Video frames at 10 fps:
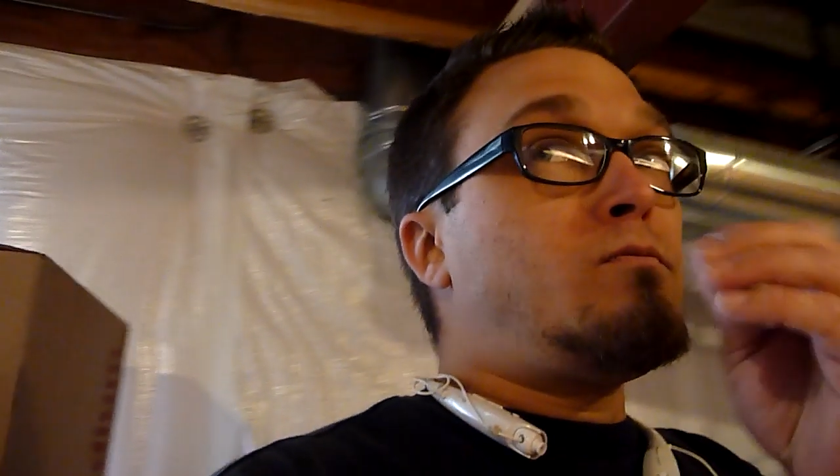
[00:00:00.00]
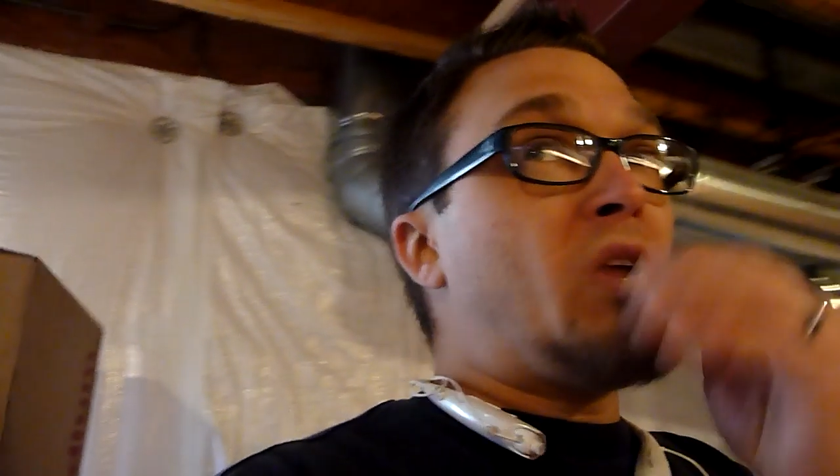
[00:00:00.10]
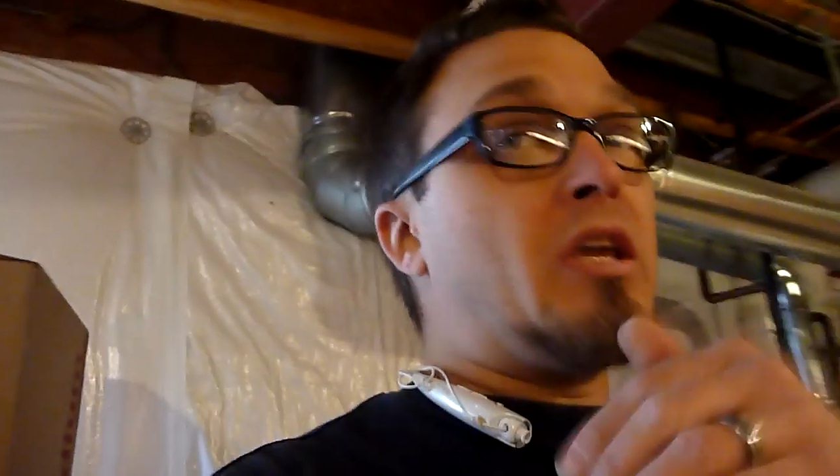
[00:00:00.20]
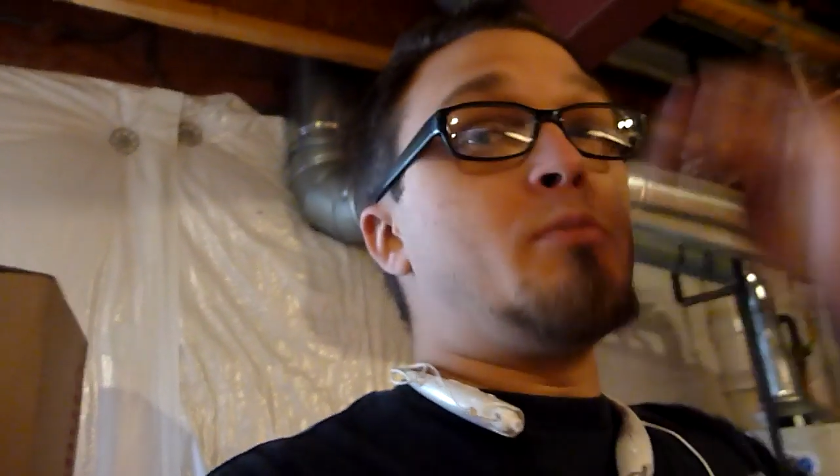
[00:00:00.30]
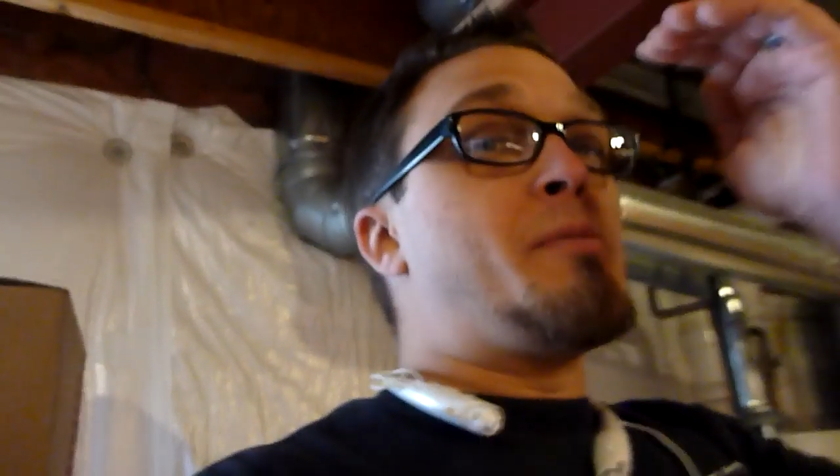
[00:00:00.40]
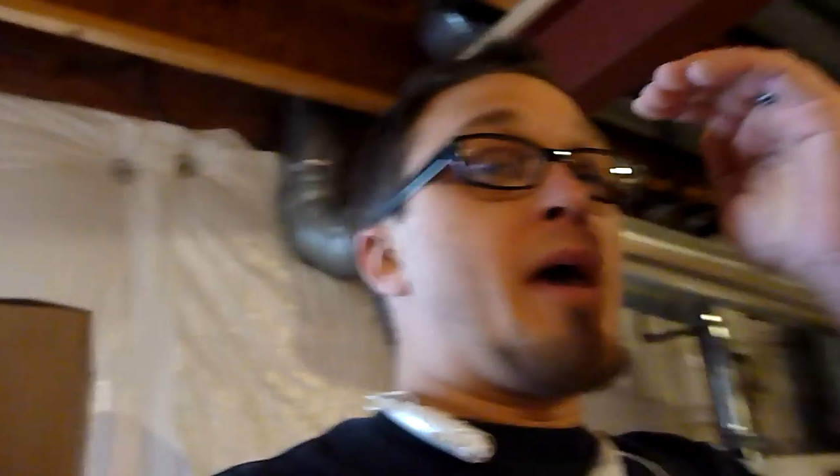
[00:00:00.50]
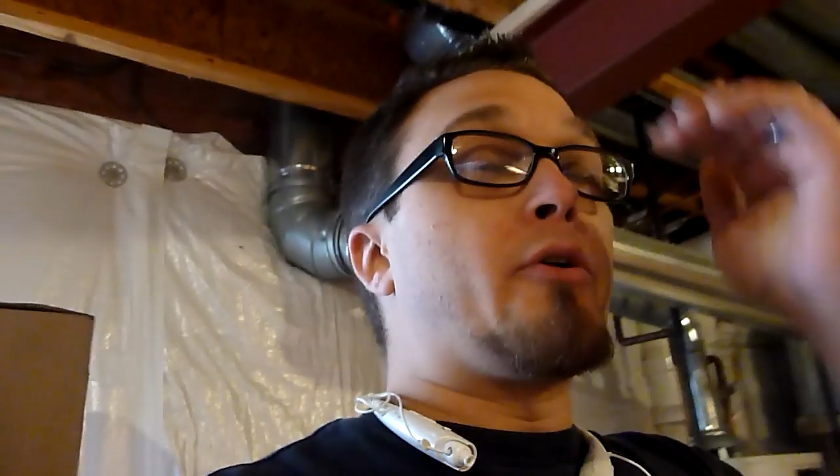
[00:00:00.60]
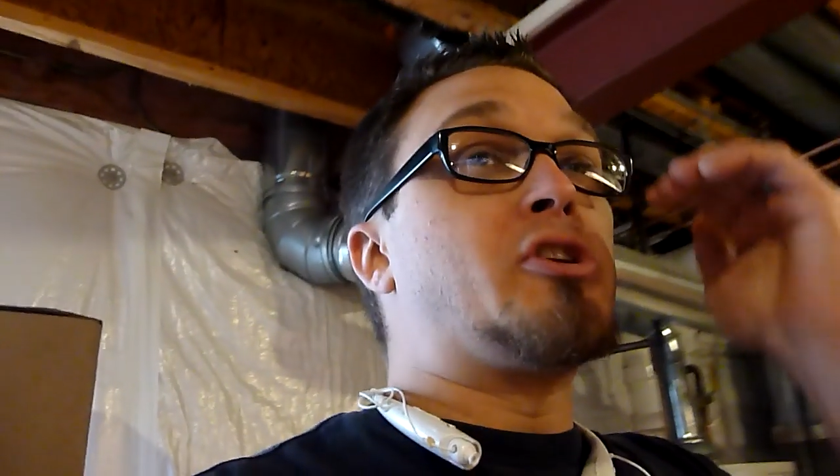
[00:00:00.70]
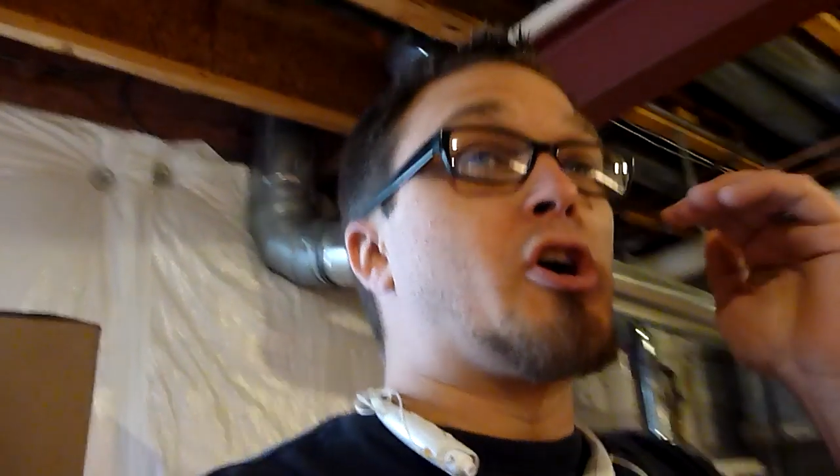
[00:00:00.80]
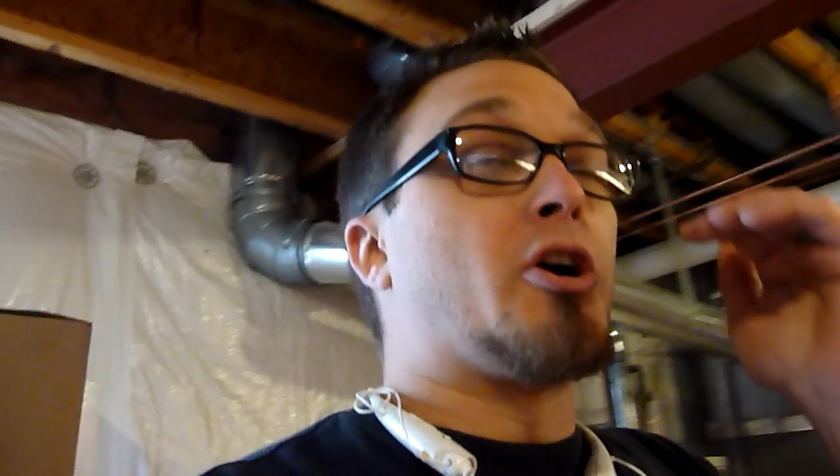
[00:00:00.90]
it keeps the
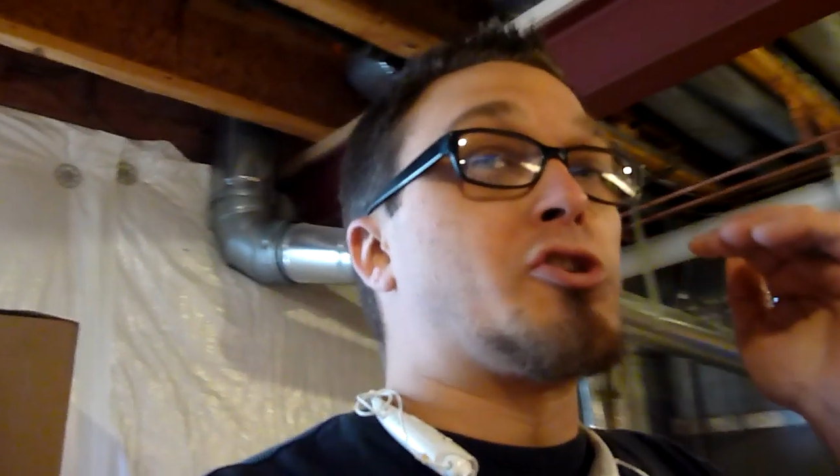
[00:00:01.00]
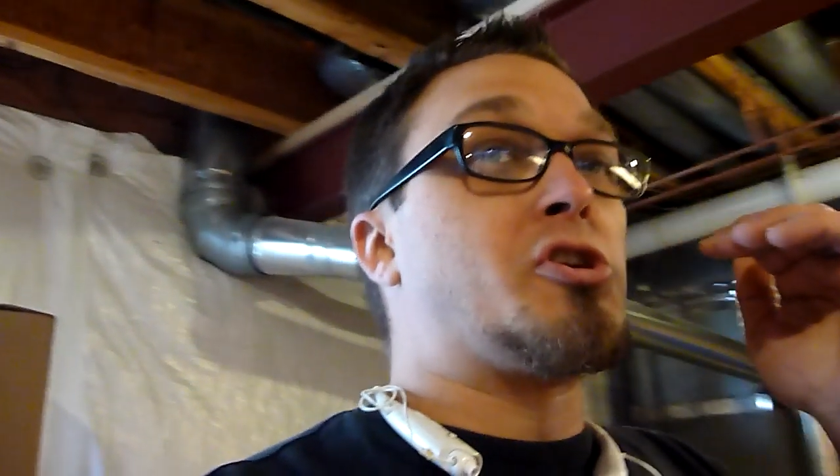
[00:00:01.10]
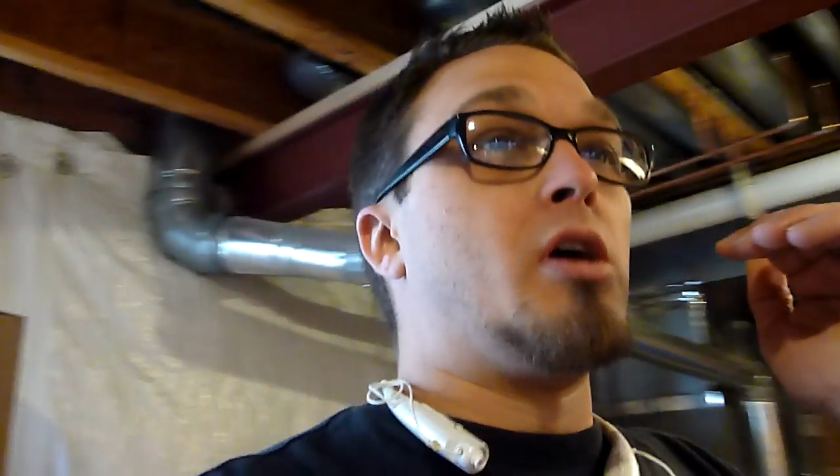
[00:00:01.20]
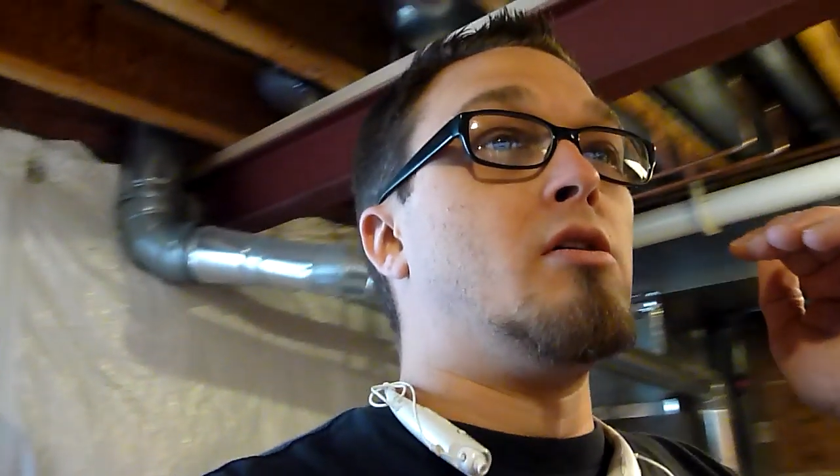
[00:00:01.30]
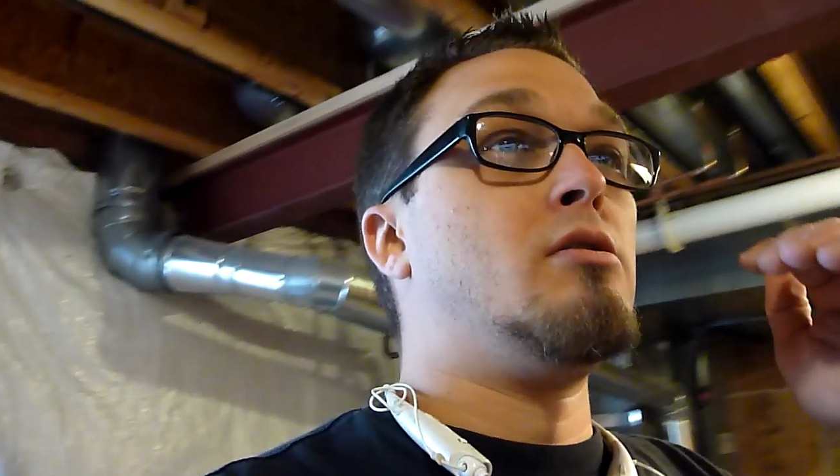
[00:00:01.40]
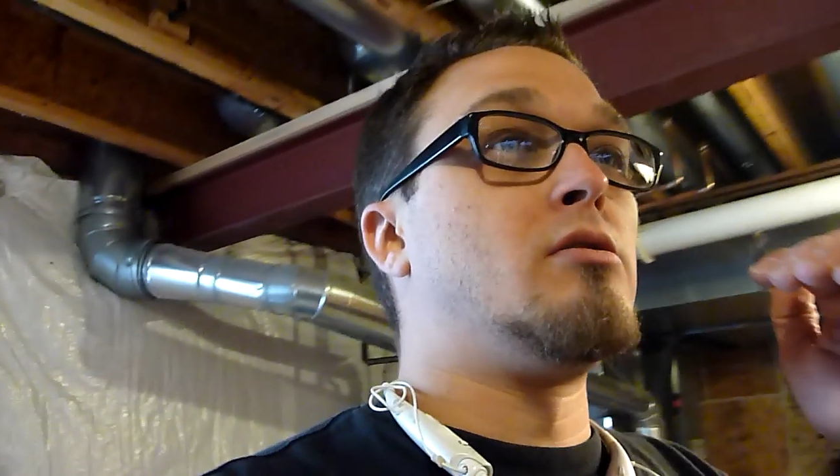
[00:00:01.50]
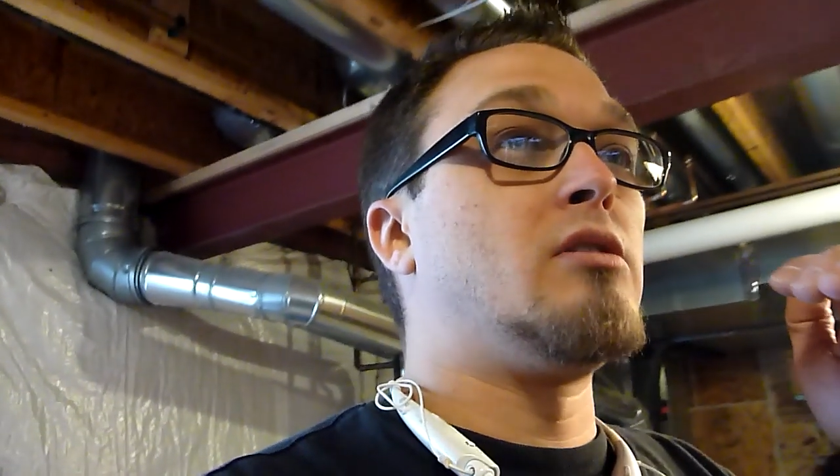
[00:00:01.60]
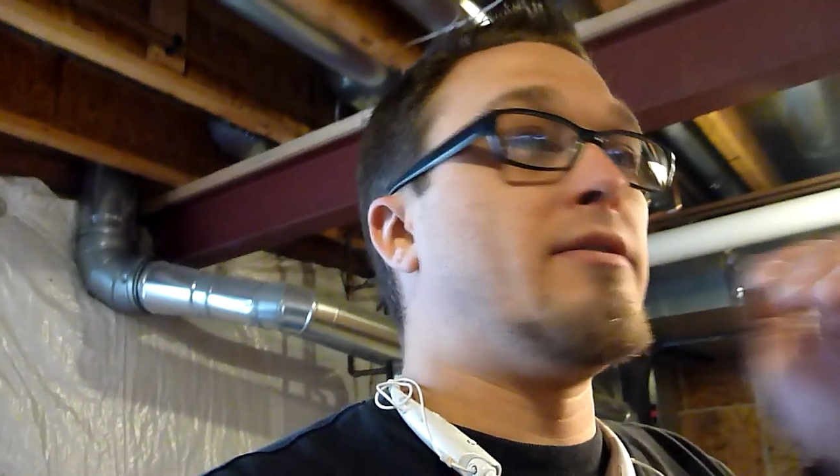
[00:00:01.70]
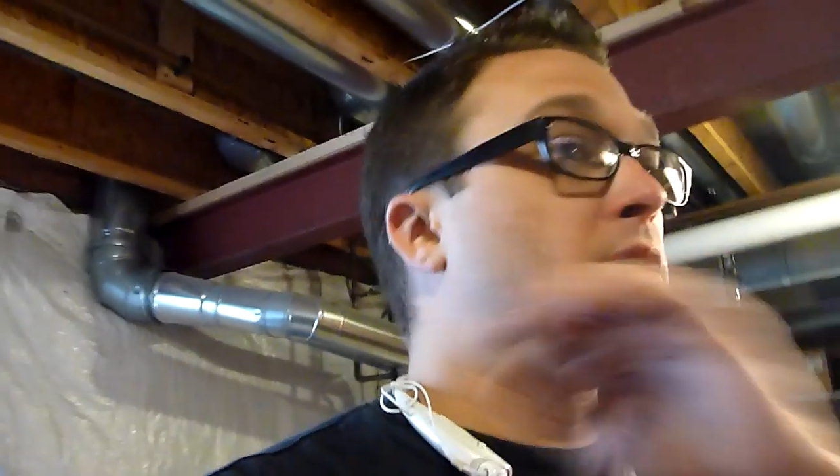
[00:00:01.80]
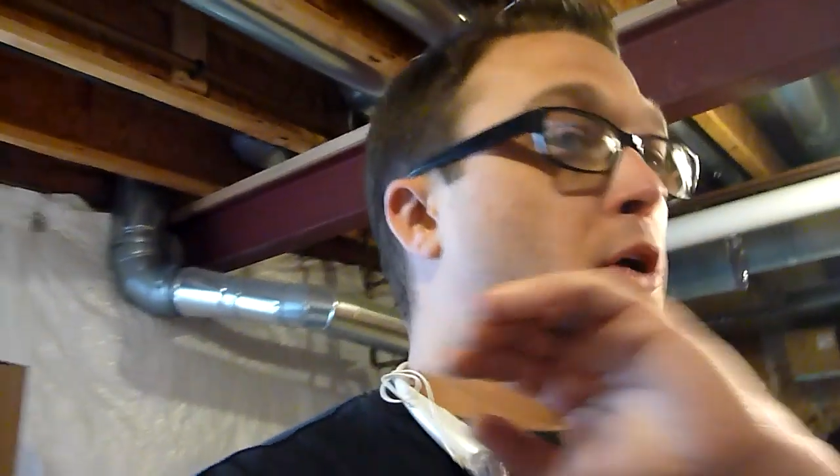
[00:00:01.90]
battery charged,
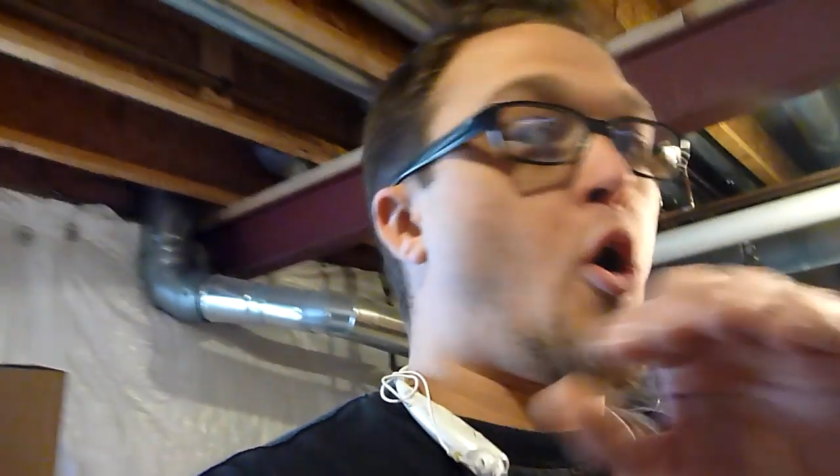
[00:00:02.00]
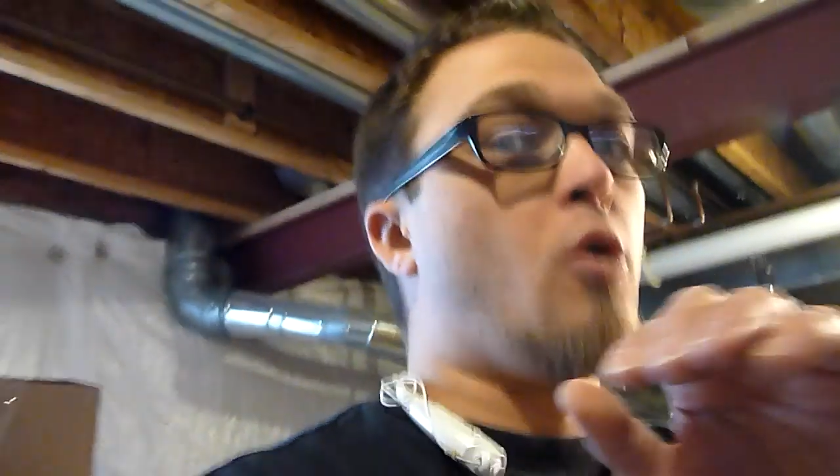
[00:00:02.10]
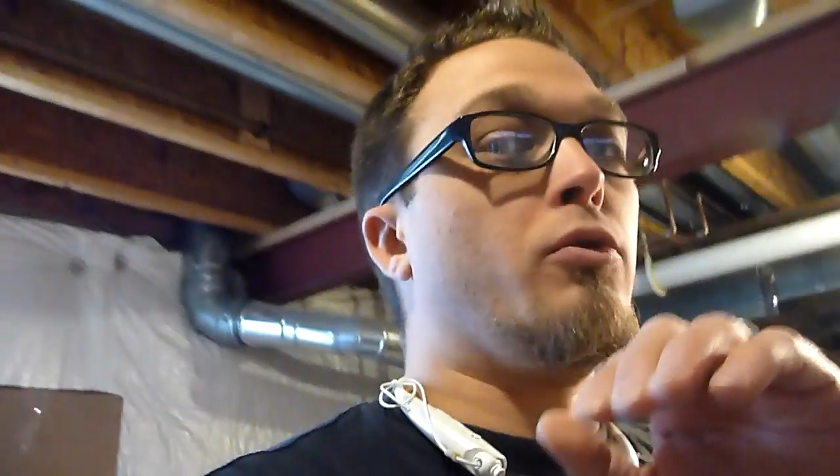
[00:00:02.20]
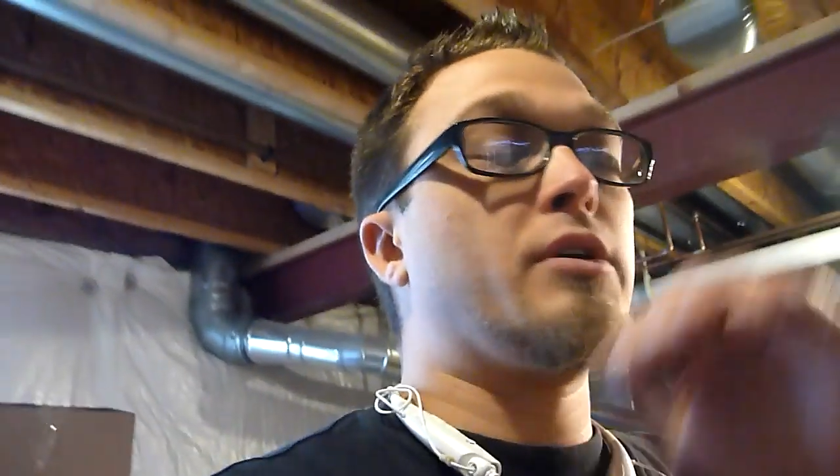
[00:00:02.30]
even in the cold.